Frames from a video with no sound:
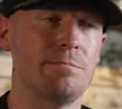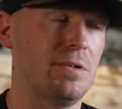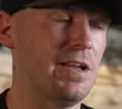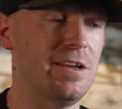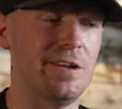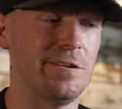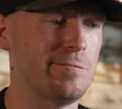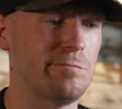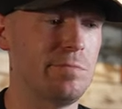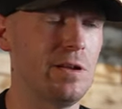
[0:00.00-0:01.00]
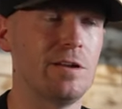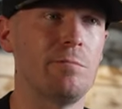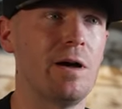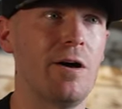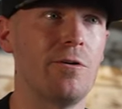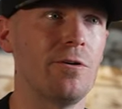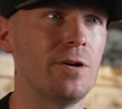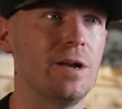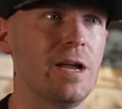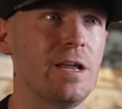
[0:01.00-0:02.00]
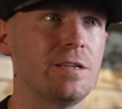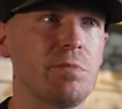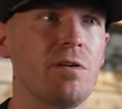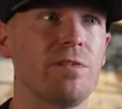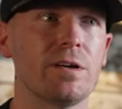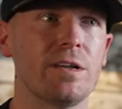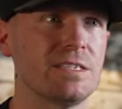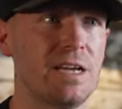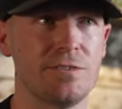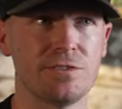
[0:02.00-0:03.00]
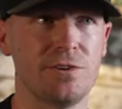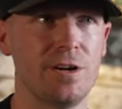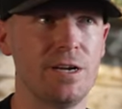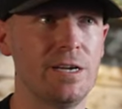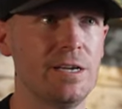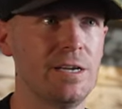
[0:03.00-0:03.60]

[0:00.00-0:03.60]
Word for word: plenty of power, and it's perfect. It sounds great.